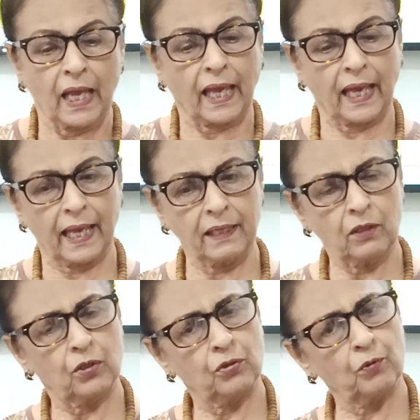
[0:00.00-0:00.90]
and
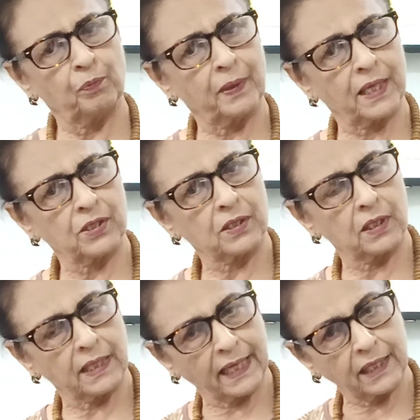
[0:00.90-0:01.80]
you press the
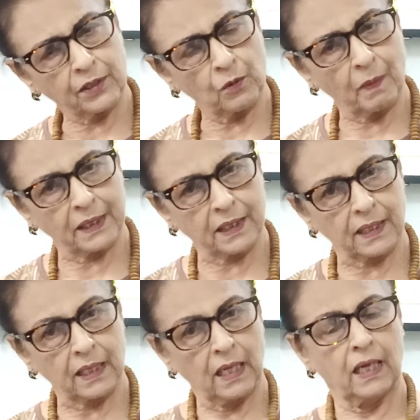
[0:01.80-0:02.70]
negative
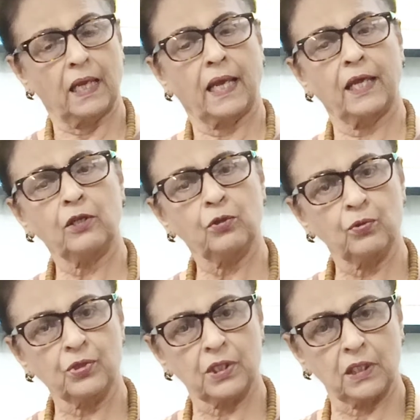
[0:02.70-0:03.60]
button and you
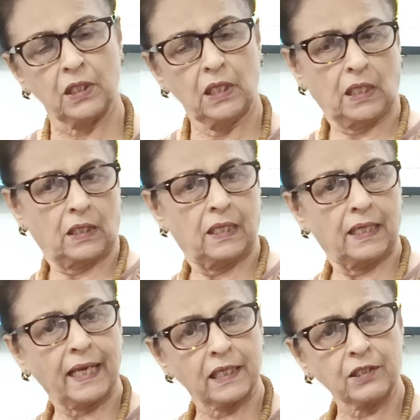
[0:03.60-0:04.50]
see the
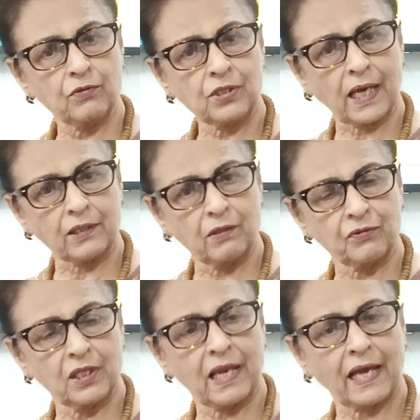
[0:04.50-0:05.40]
negative side of
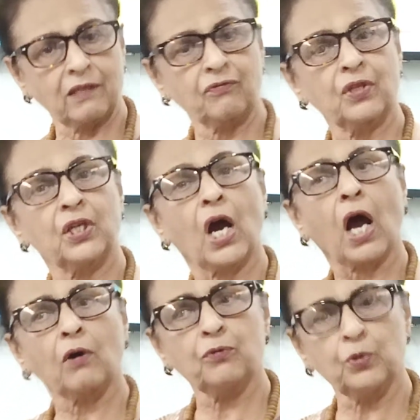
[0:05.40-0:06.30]
the life and
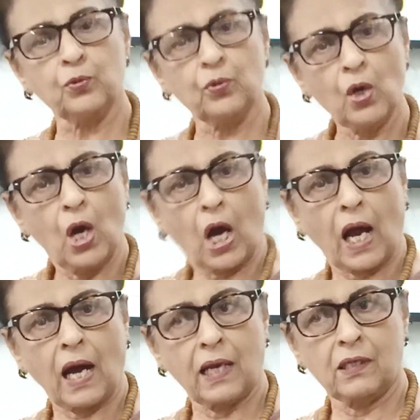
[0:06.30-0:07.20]
how you
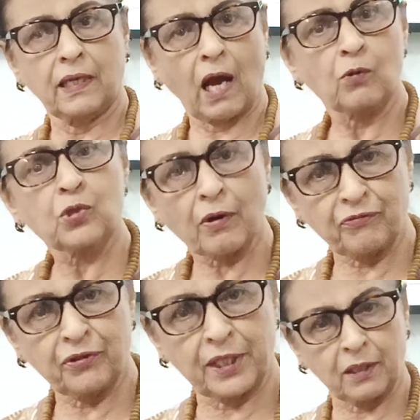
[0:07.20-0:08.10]
are now
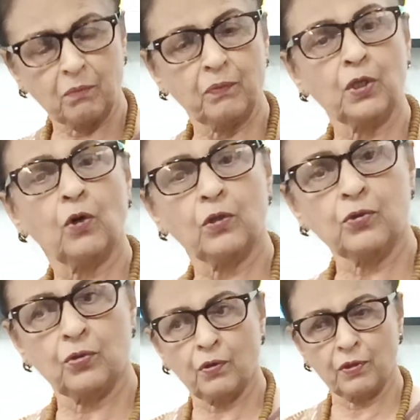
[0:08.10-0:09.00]
suffering because
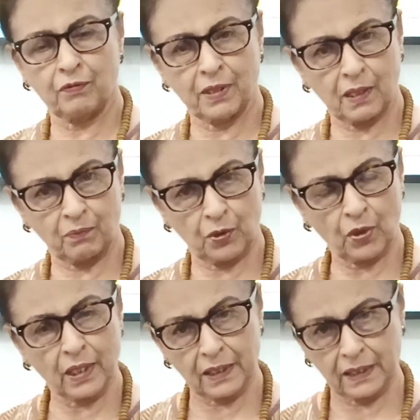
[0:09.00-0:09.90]
you have given up your
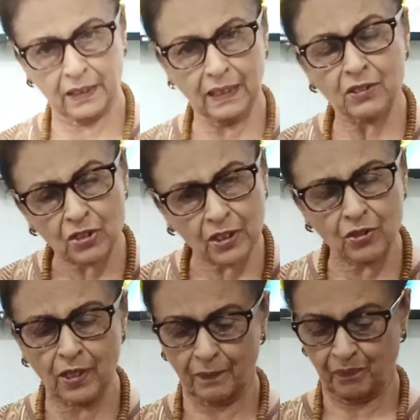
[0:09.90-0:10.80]
career,
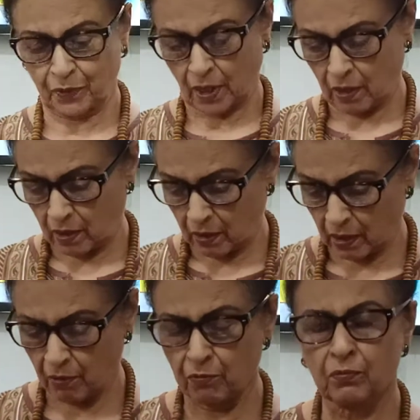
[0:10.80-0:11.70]
etc.
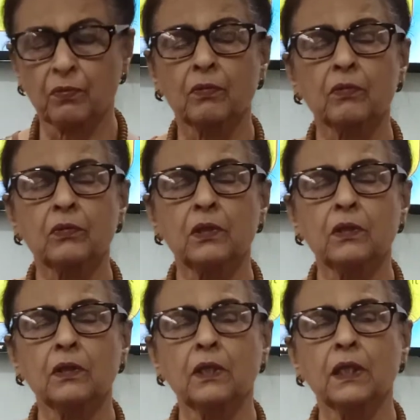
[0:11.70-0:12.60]
Now,
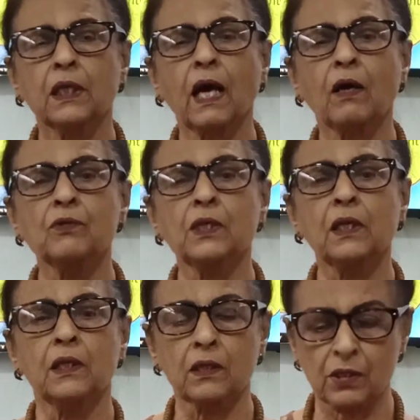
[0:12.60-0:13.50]
the
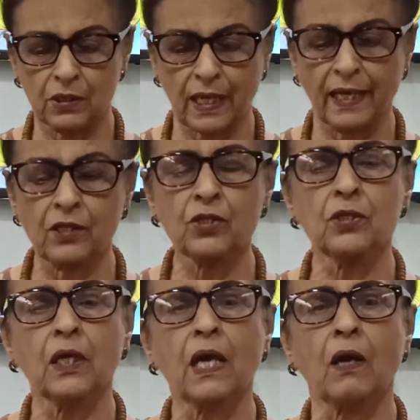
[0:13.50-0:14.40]
counselor sends
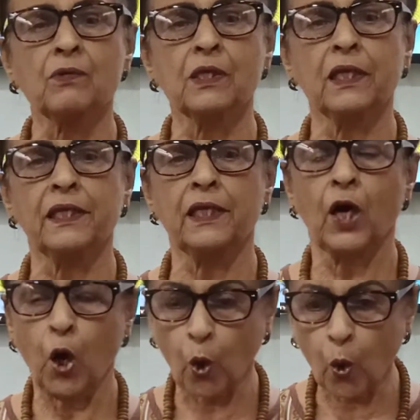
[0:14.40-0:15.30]
the counselee
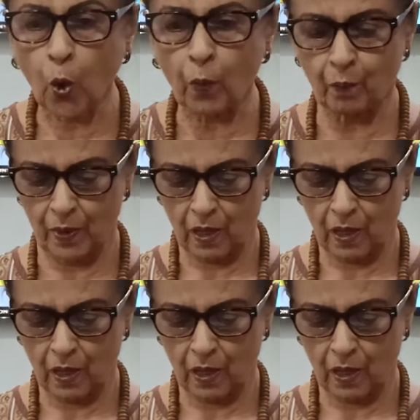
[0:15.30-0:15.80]
home